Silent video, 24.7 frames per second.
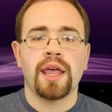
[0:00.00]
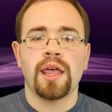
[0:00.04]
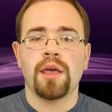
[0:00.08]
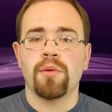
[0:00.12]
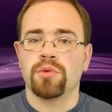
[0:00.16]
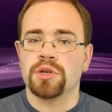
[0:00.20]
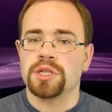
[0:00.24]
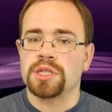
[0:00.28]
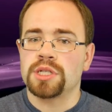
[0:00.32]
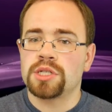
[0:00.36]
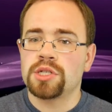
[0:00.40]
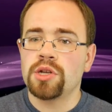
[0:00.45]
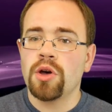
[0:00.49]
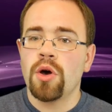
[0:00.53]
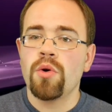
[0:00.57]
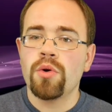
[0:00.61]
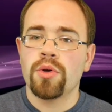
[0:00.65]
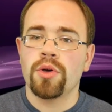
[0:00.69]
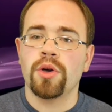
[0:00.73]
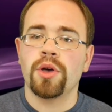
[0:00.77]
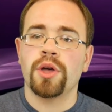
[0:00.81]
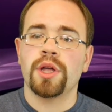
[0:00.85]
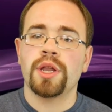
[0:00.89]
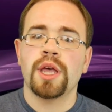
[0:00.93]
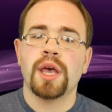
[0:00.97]
it was so
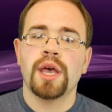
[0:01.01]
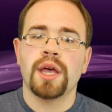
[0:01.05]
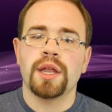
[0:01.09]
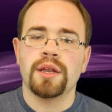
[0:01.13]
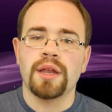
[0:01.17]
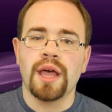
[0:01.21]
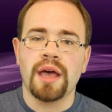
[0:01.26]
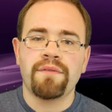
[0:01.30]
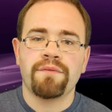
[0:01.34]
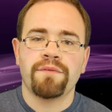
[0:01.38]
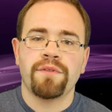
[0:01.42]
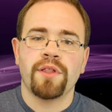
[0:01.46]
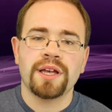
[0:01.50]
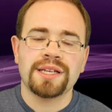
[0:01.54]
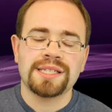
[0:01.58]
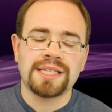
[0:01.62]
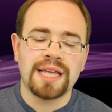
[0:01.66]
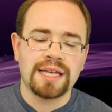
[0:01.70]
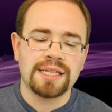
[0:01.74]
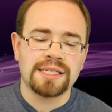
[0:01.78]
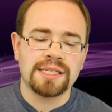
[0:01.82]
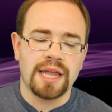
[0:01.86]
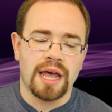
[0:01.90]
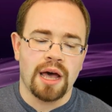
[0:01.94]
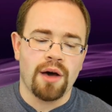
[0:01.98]
good, Netflix
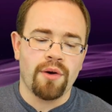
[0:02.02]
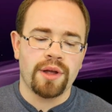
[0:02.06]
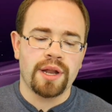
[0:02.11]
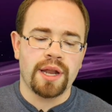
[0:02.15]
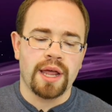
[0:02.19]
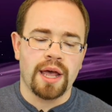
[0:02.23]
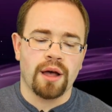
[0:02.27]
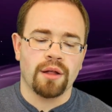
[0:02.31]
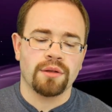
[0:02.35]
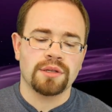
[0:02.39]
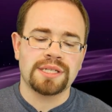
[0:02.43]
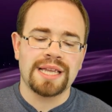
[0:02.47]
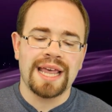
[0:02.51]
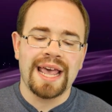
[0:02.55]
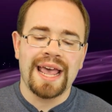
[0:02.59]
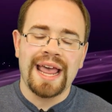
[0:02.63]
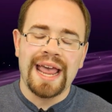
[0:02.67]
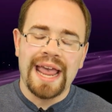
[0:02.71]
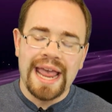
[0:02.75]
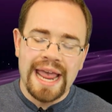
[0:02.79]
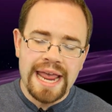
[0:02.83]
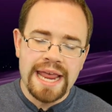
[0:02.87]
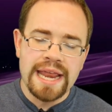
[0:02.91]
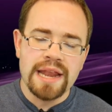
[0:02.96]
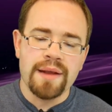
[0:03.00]
has now announced
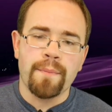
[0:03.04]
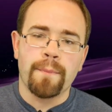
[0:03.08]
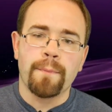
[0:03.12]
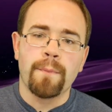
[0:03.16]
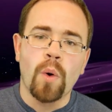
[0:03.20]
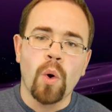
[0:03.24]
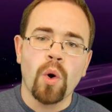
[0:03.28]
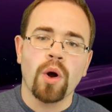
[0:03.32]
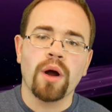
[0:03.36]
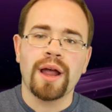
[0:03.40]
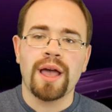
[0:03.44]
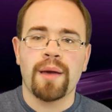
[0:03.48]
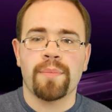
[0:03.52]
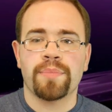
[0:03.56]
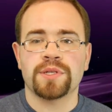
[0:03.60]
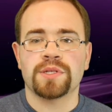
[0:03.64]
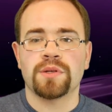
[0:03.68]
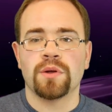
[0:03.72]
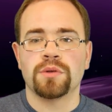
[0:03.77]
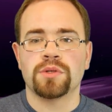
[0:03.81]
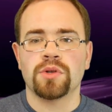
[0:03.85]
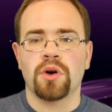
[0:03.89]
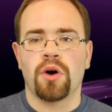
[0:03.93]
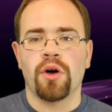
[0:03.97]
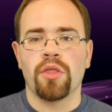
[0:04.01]
eight more
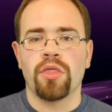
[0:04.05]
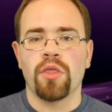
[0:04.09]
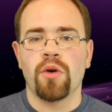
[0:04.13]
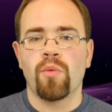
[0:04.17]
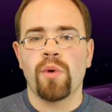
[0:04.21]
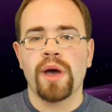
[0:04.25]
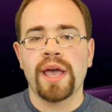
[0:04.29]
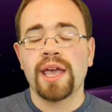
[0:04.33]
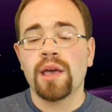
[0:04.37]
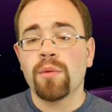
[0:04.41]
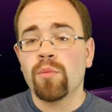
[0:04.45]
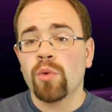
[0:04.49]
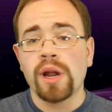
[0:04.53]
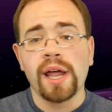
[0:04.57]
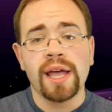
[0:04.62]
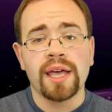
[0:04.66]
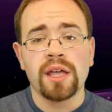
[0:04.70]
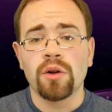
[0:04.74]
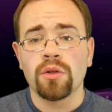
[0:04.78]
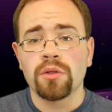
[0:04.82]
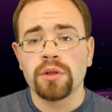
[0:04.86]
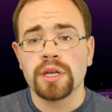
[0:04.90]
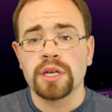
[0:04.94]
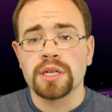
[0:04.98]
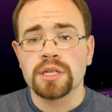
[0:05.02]
episodes on the way, in what I
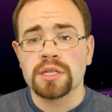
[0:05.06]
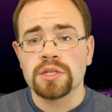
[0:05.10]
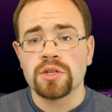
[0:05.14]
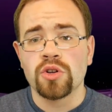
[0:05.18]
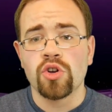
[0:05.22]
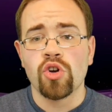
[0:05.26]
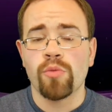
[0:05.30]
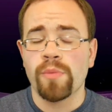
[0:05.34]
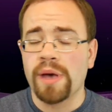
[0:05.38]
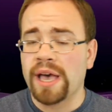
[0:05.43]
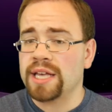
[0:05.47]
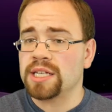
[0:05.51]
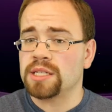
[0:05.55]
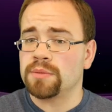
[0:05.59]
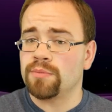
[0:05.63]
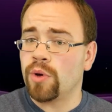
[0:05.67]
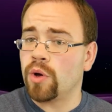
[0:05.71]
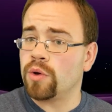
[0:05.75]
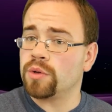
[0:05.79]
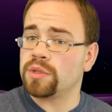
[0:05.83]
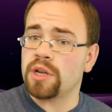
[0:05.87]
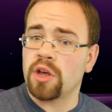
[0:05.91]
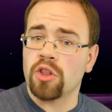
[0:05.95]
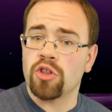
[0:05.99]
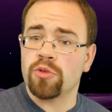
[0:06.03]
can only assume, as
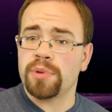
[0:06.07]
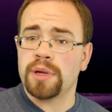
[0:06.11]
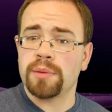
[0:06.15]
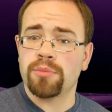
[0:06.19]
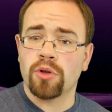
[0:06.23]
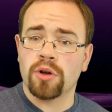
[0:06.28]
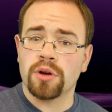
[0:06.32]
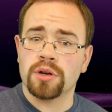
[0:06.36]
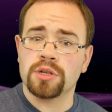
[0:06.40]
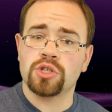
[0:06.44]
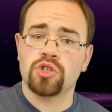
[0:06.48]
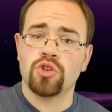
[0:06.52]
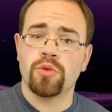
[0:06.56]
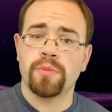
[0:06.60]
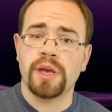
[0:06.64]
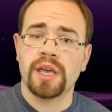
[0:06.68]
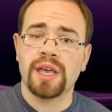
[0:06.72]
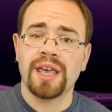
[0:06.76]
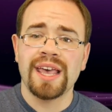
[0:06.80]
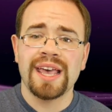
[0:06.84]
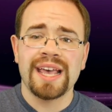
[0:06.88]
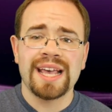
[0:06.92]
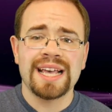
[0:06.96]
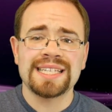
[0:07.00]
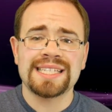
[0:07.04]
most other people are
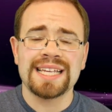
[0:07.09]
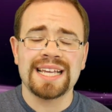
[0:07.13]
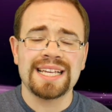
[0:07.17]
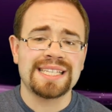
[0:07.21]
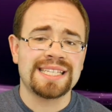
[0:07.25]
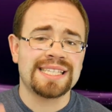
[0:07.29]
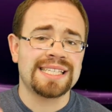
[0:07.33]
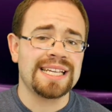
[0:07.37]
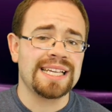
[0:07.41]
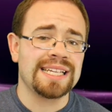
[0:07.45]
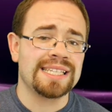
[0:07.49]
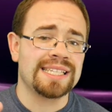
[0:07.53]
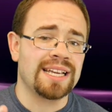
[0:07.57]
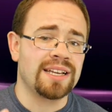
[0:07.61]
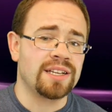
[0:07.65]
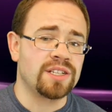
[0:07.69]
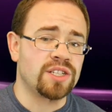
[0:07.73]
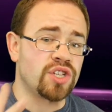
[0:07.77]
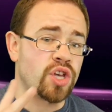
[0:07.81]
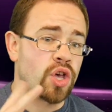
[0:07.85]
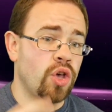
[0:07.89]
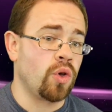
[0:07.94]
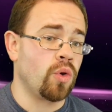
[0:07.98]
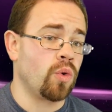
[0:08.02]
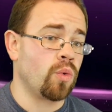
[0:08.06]
assuming, is a season
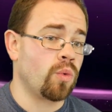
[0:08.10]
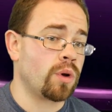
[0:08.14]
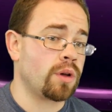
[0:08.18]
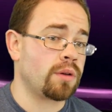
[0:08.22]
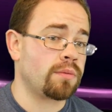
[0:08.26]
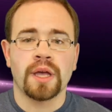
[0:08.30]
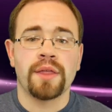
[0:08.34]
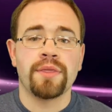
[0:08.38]
two.